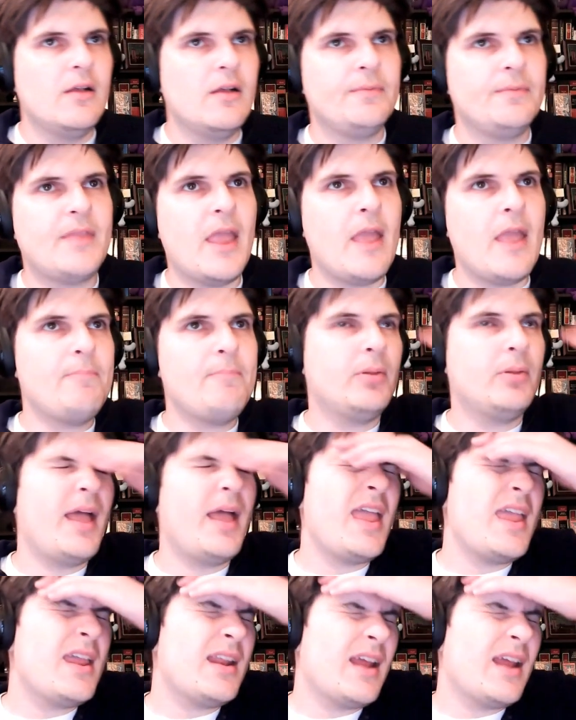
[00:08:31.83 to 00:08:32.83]
They
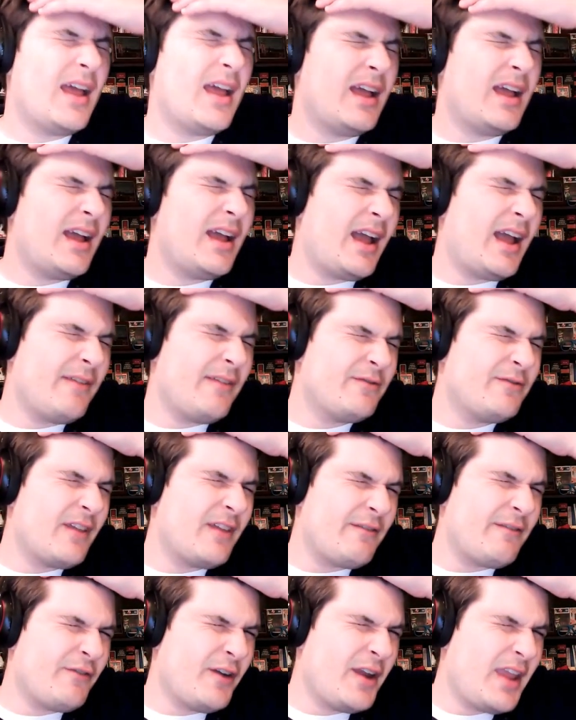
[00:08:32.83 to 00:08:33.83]
played, I
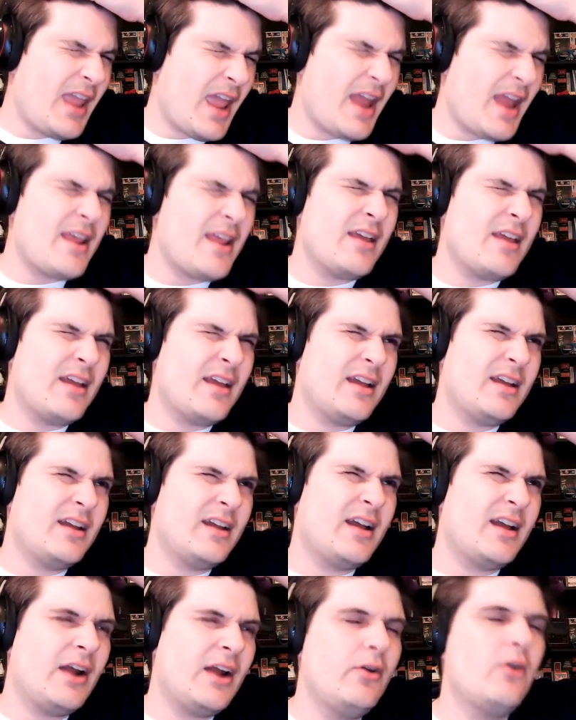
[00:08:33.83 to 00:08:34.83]
forget,
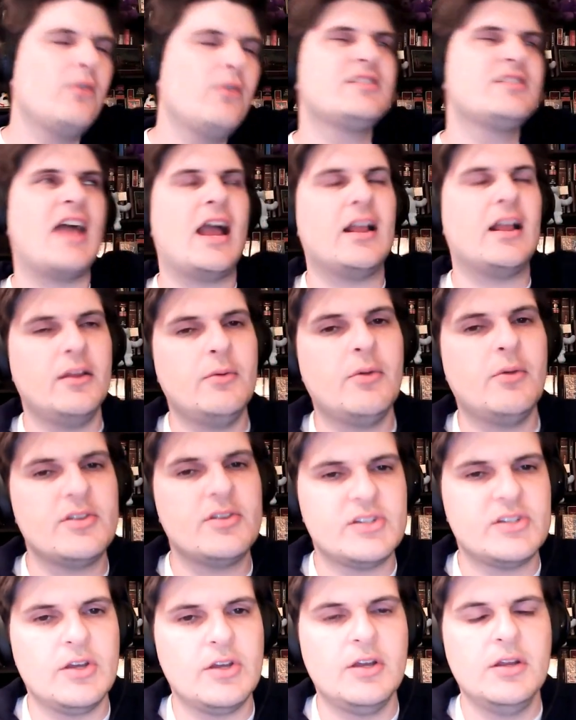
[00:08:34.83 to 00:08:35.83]
I don't know exactly where they
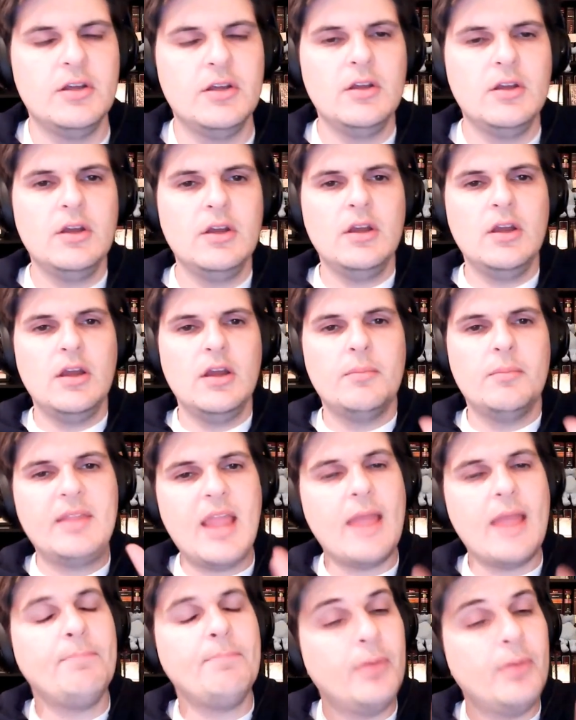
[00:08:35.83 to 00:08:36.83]
stood, but
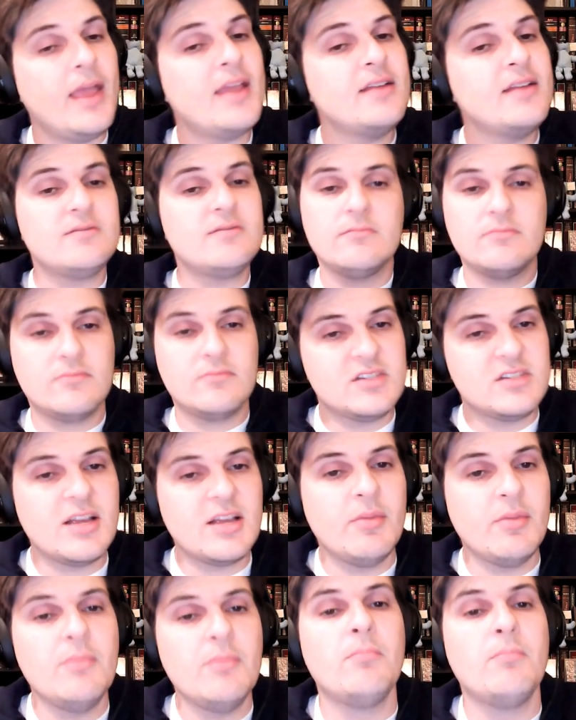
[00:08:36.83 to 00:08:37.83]
they played
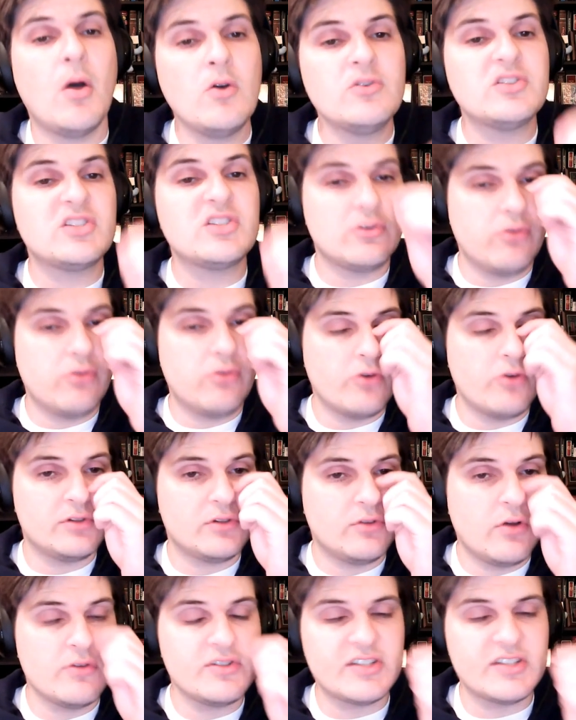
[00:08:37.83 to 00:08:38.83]
some of the most
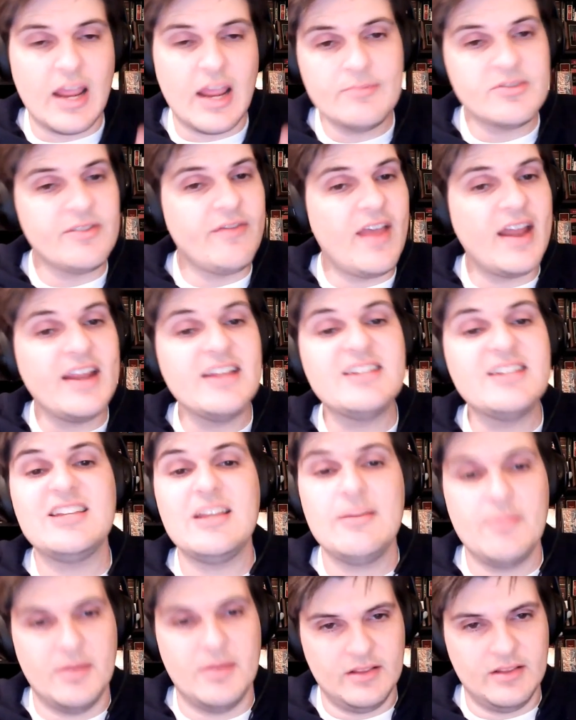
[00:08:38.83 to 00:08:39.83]
close games of any
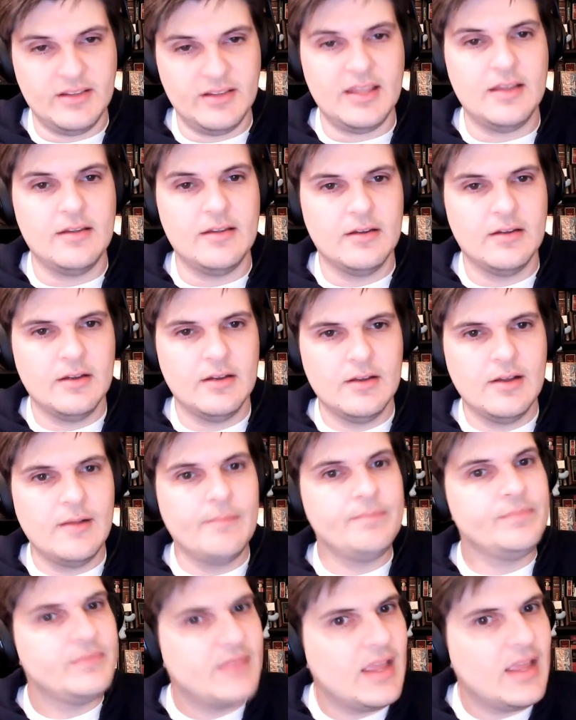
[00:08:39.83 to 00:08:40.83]
team in the league.
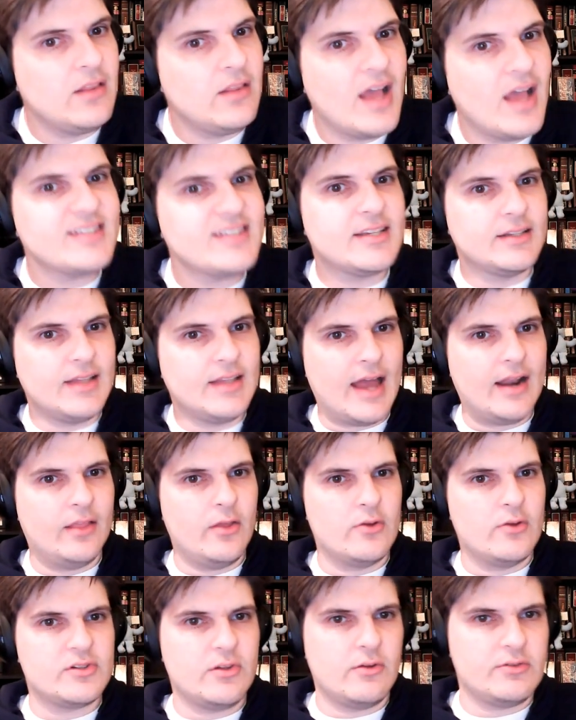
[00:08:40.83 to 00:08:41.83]
They lost a lot of
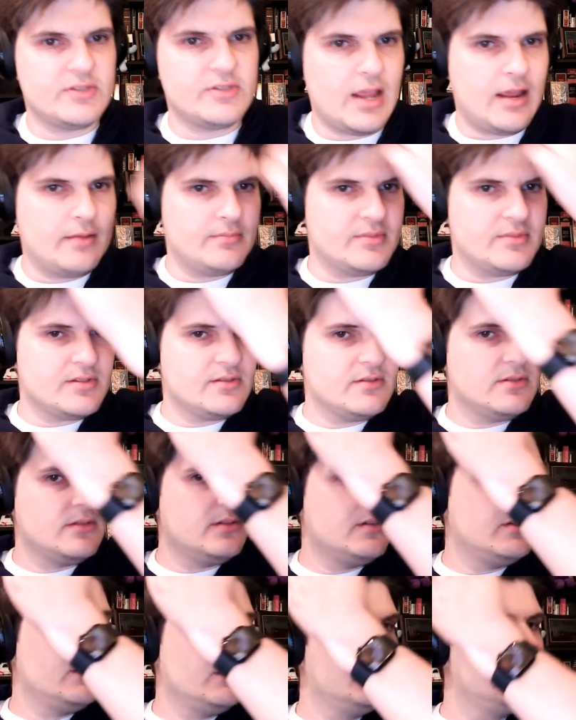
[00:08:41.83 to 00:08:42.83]
those close games.
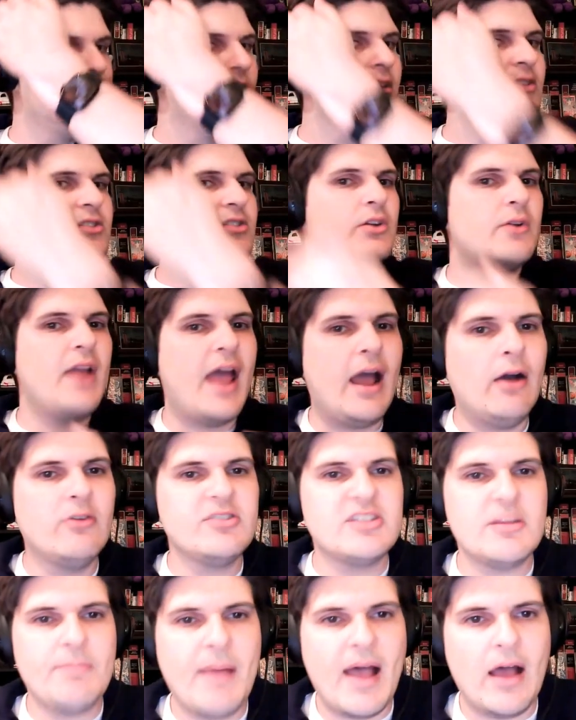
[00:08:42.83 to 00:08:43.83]
So now
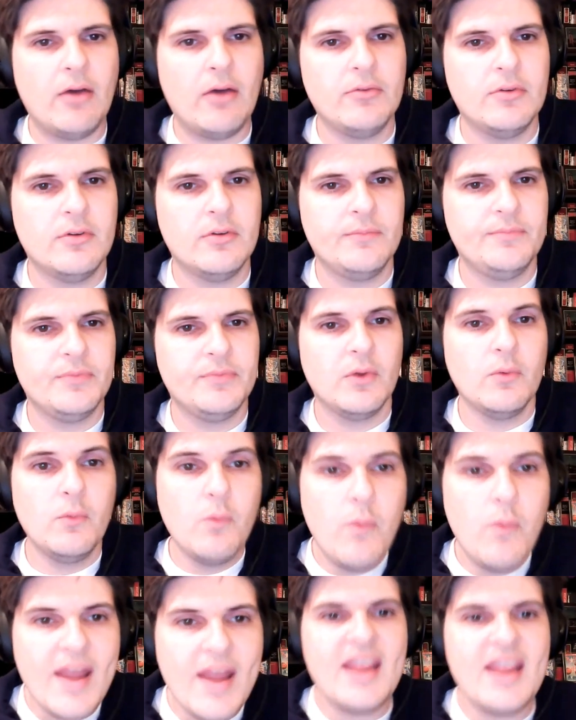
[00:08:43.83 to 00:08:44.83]
it's about
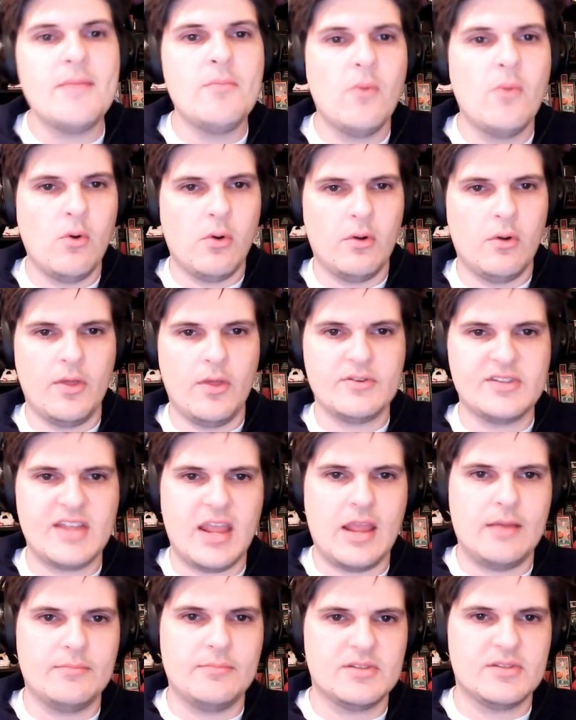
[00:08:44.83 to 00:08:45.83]
winning more of those
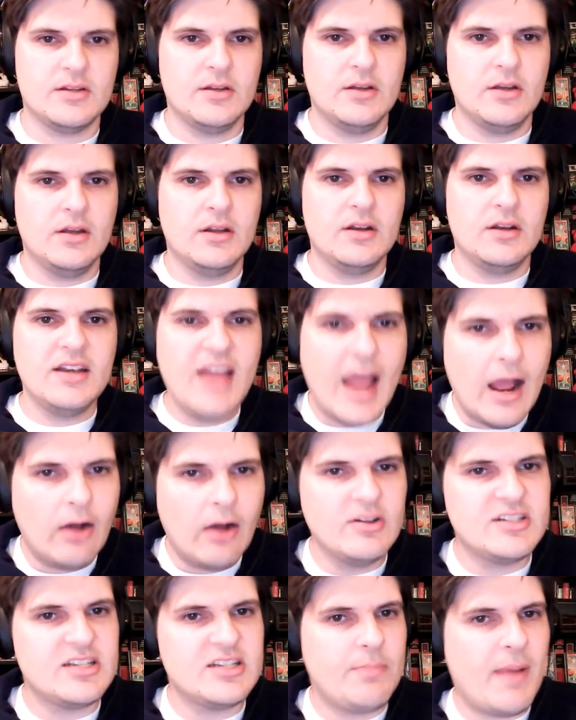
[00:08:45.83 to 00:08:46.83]
games.
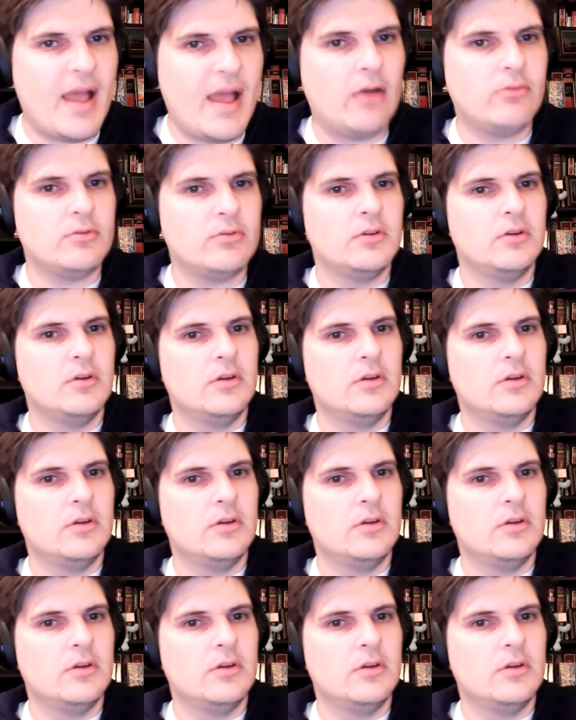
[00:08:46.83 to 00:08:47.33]
Now it's about